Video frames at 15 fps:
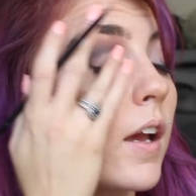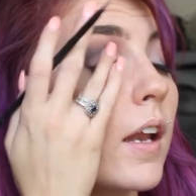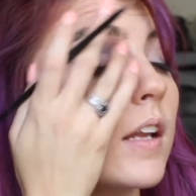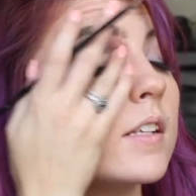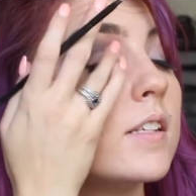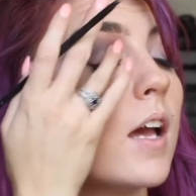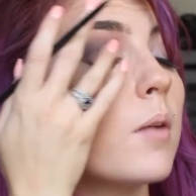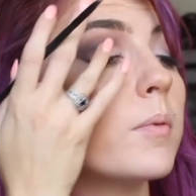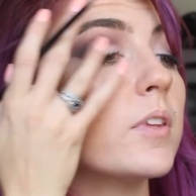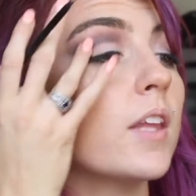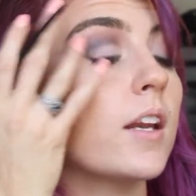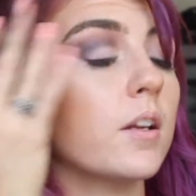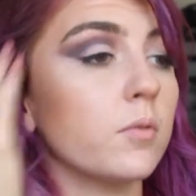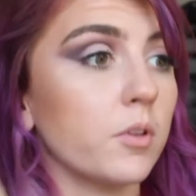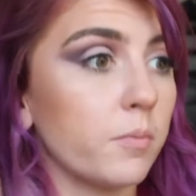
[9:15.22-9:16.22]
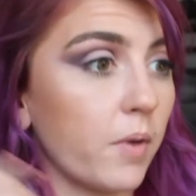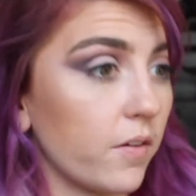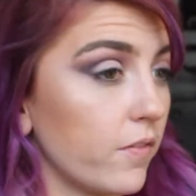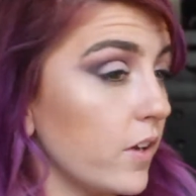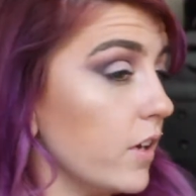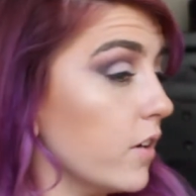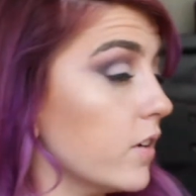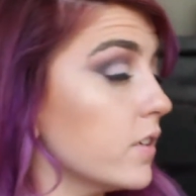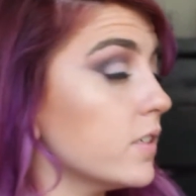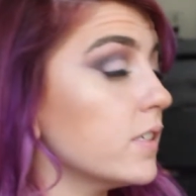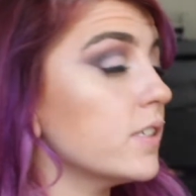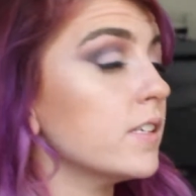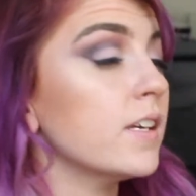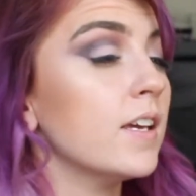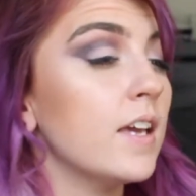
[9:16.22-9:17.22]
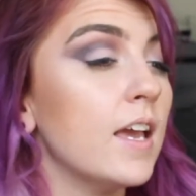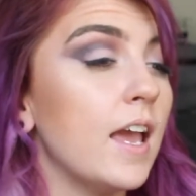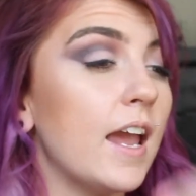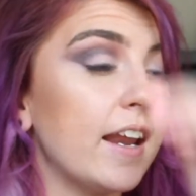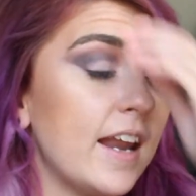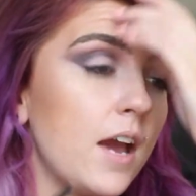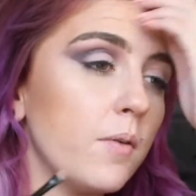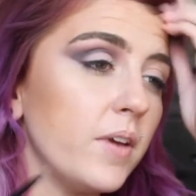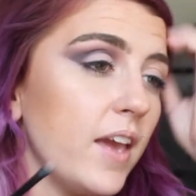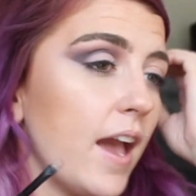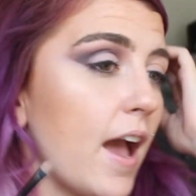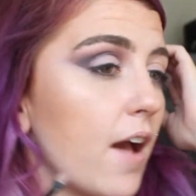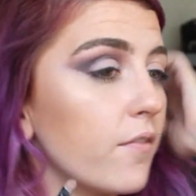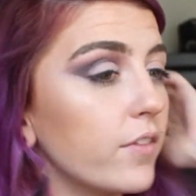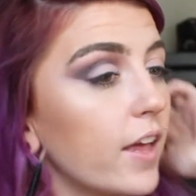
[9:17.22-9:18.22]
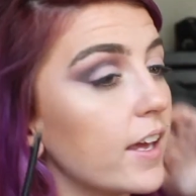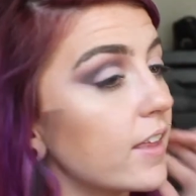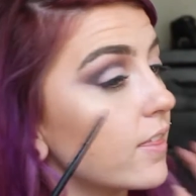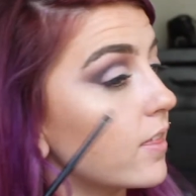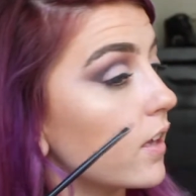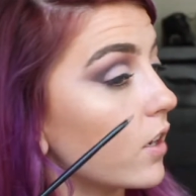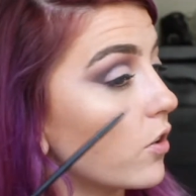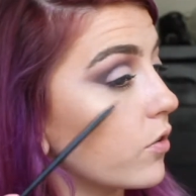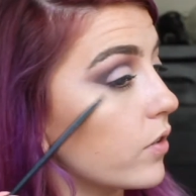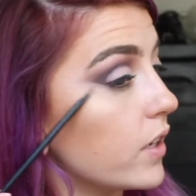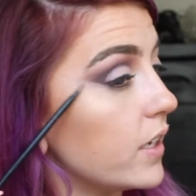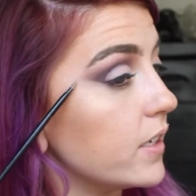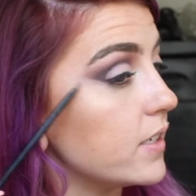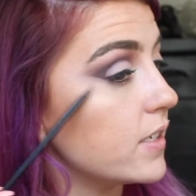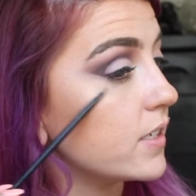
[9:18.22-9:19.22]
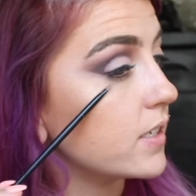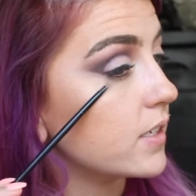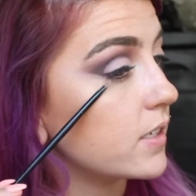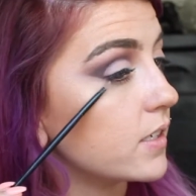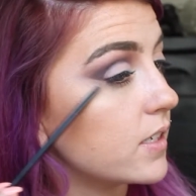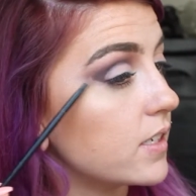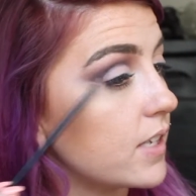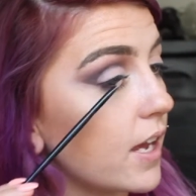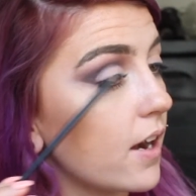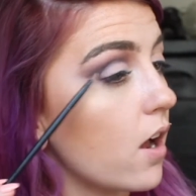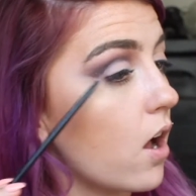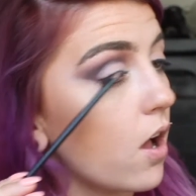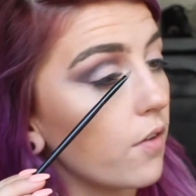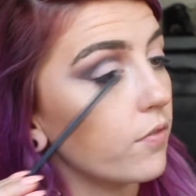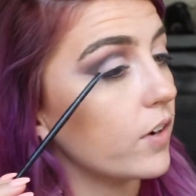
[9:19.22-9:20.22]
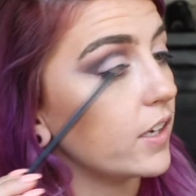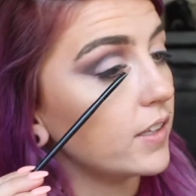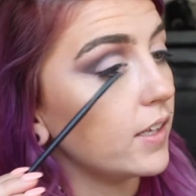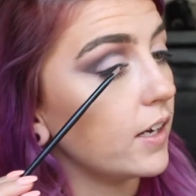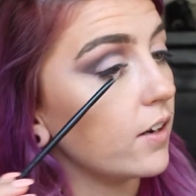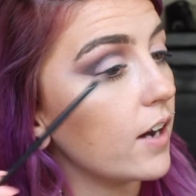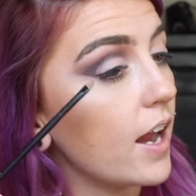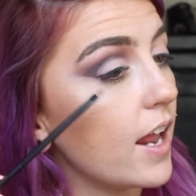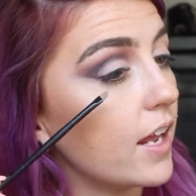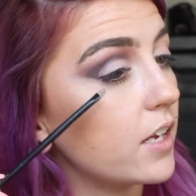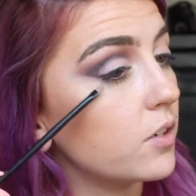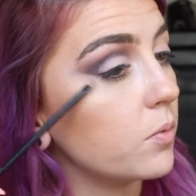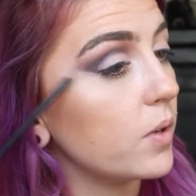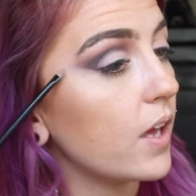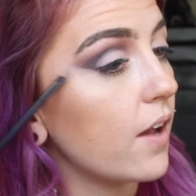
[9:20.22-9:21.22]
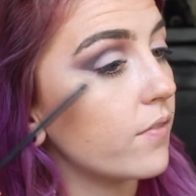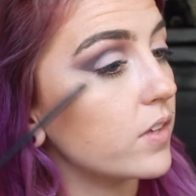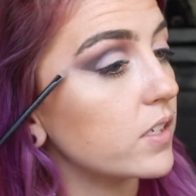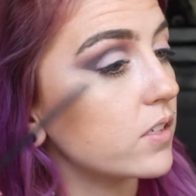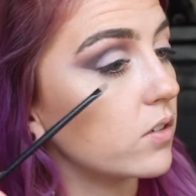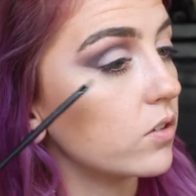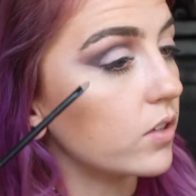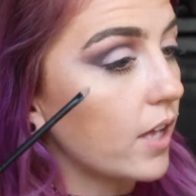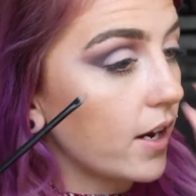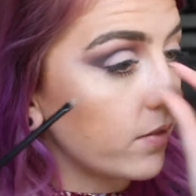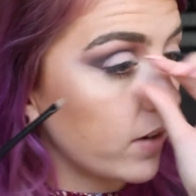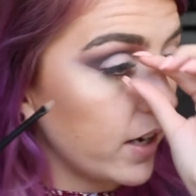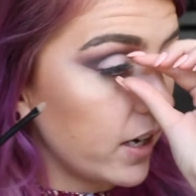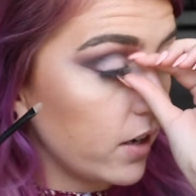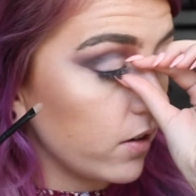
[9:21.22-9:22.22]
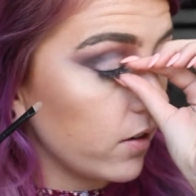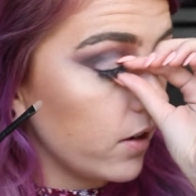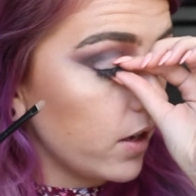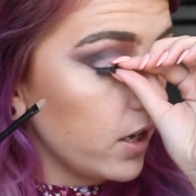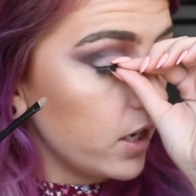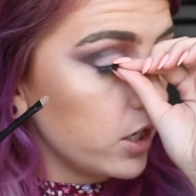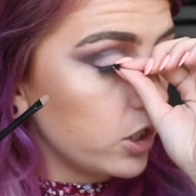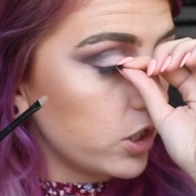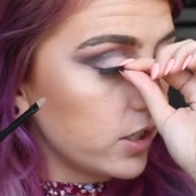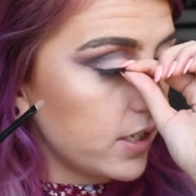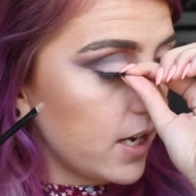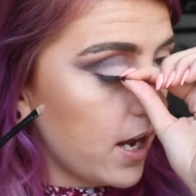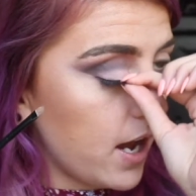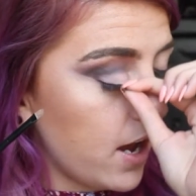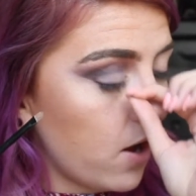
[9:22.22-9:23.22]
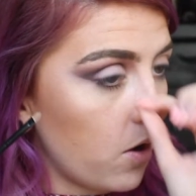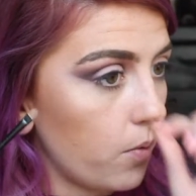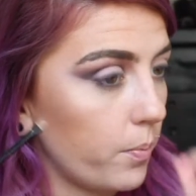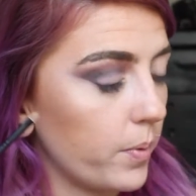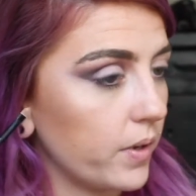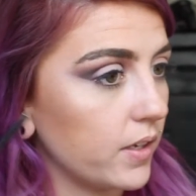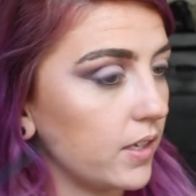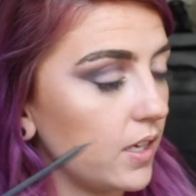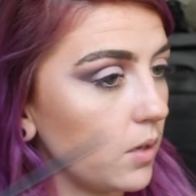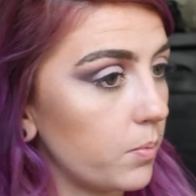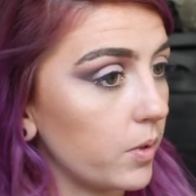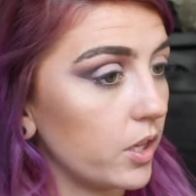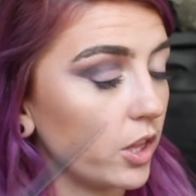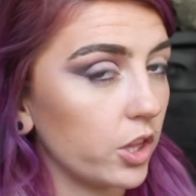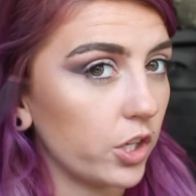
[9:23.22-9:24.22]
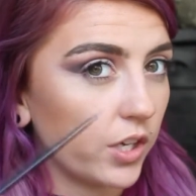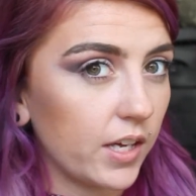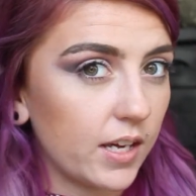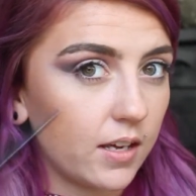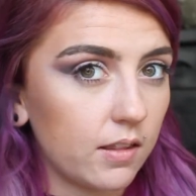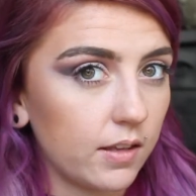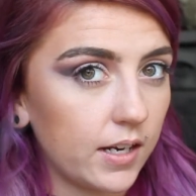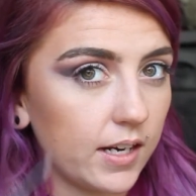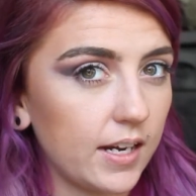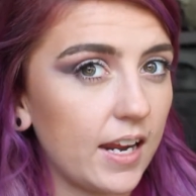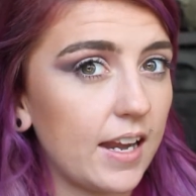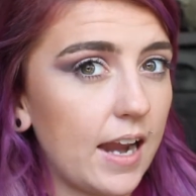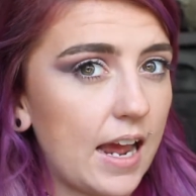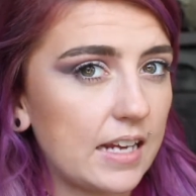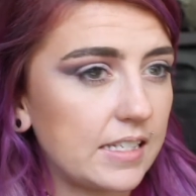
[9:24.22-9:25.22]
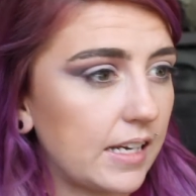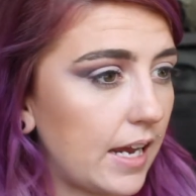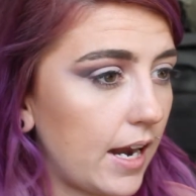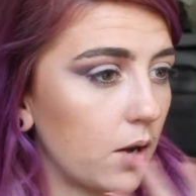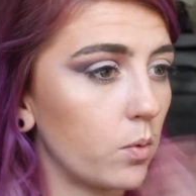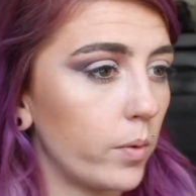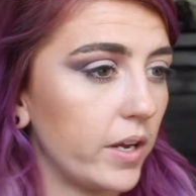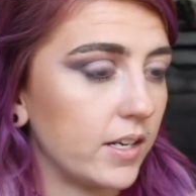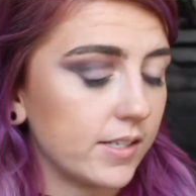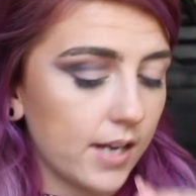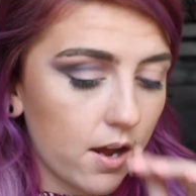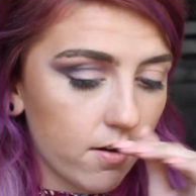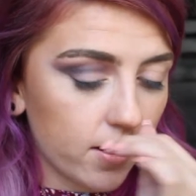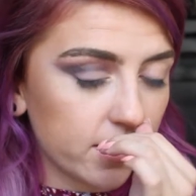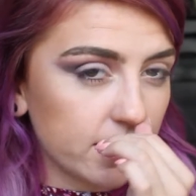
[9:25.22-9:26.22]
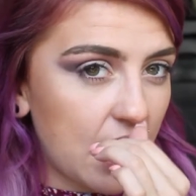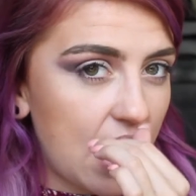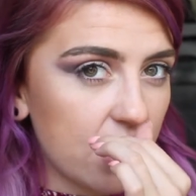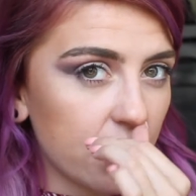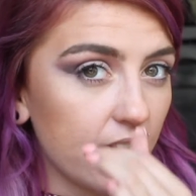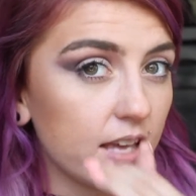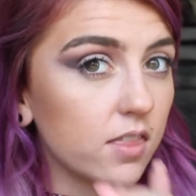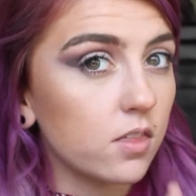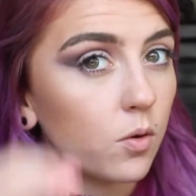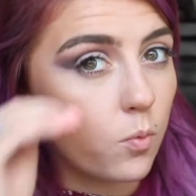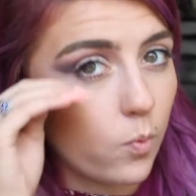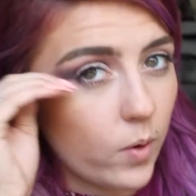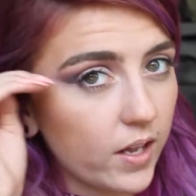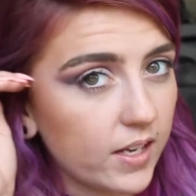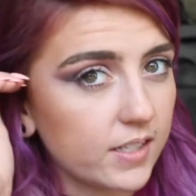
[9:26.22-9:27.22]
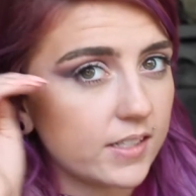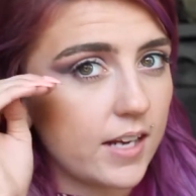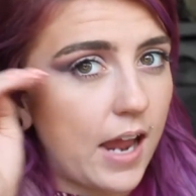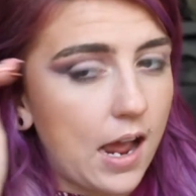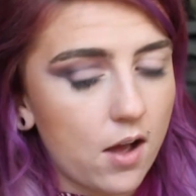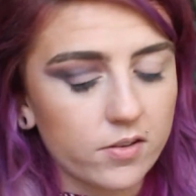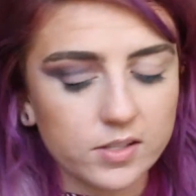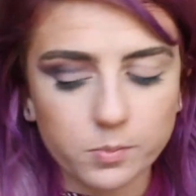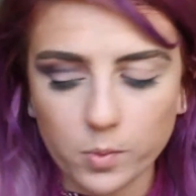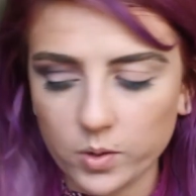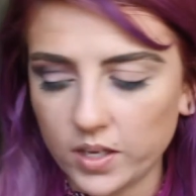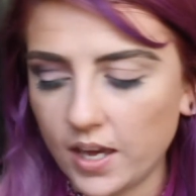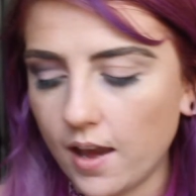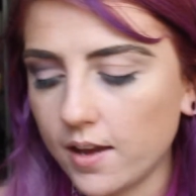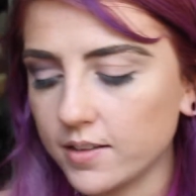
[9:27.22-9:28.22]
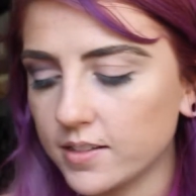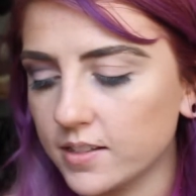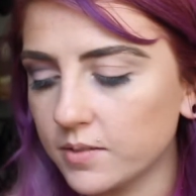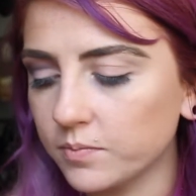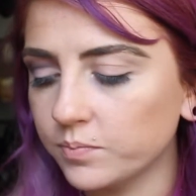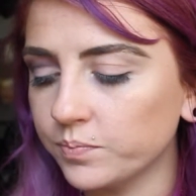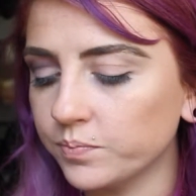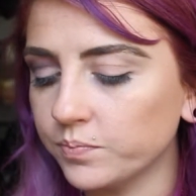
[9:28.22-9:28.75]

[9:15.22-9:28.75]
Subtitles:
I'm tapping that in with my fingers. And now we have like the crease set off right there, and we have this little line right here just to help keep it looking clean and nice and kind of winged out, because I like the winged out smoky eyes.